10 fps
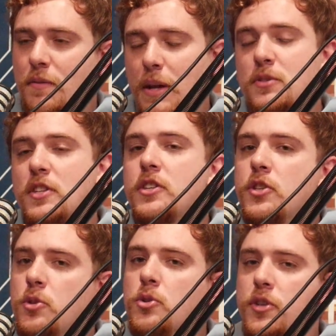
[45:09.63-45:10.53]
It was a
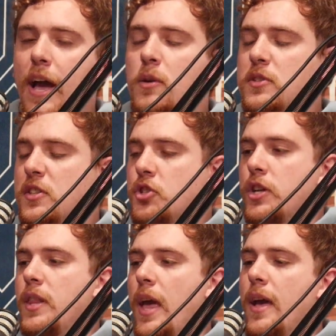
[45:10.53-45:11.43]
huge
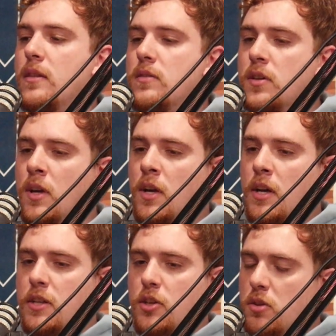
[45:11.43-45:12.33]
acquisition, and
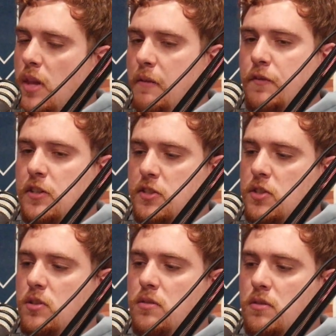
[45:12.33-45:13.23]
Netflix
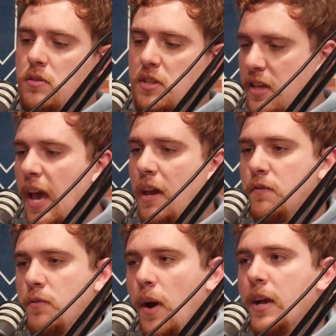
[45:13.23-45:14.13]
gave
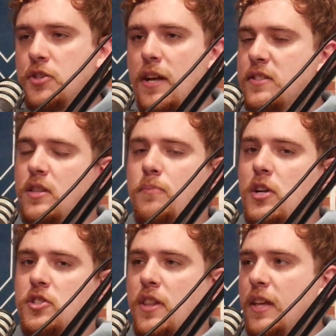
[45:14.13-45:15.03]
Ryan Johnson the
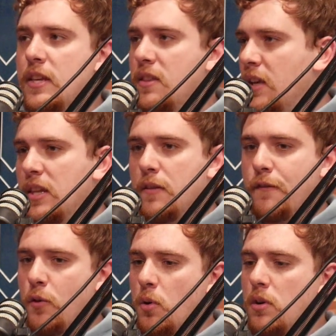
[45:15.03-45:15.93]
budget that he needed
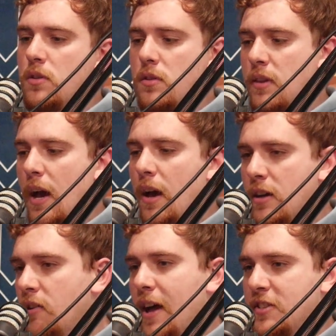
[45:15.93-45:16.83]
for not
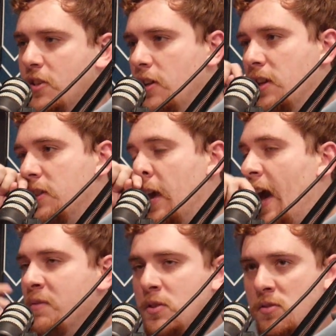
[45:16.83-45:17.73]
Glass Onion. They
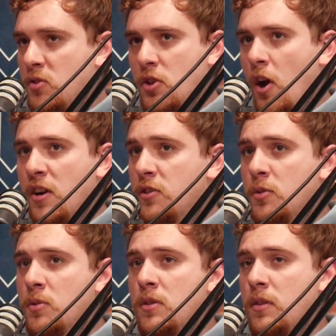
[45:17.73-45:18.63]
haven't started
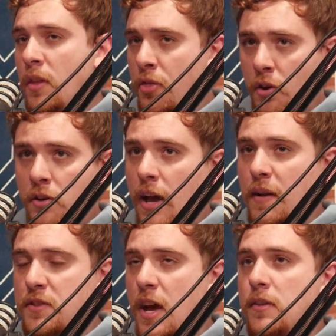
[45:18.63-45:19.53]
doing the third
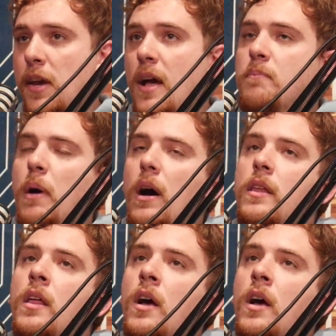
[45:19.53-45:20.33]
Knives Out yet, but